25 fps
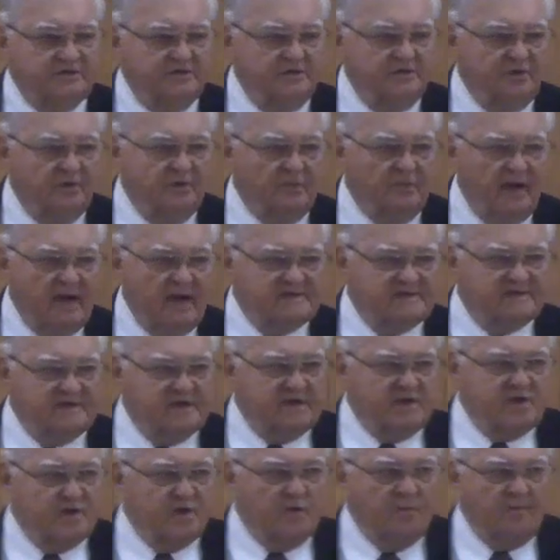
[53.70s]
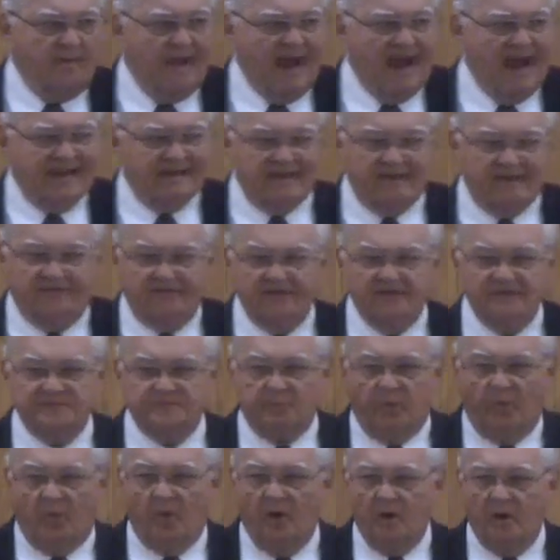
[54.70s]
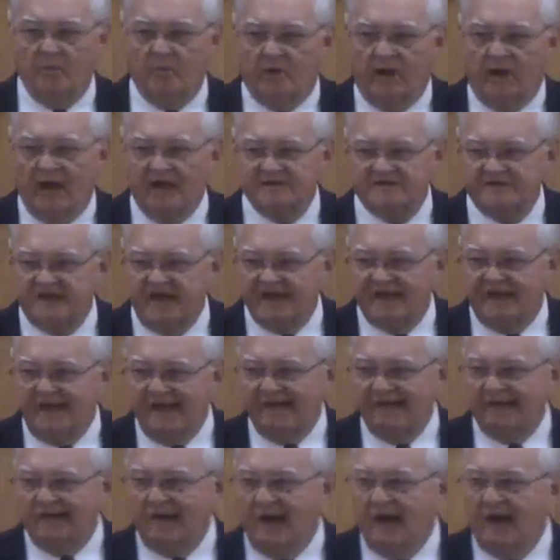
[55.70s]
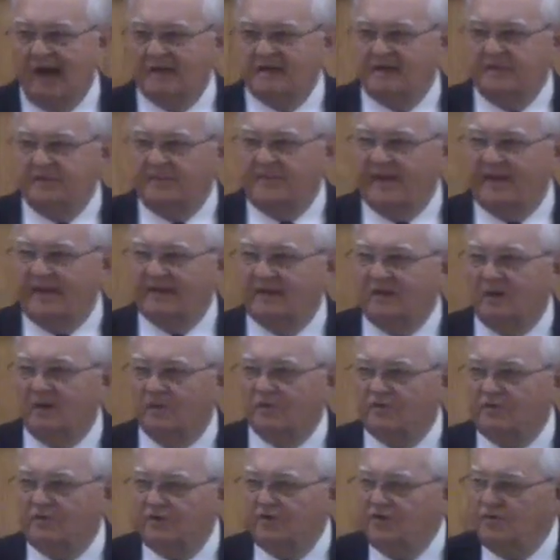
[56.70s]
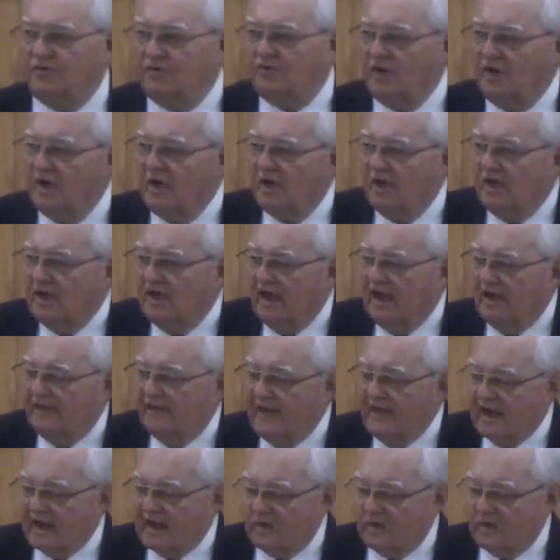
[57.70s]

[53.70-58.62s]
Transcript: you're raising in your mind at this point when I say, Can God depend on you? And that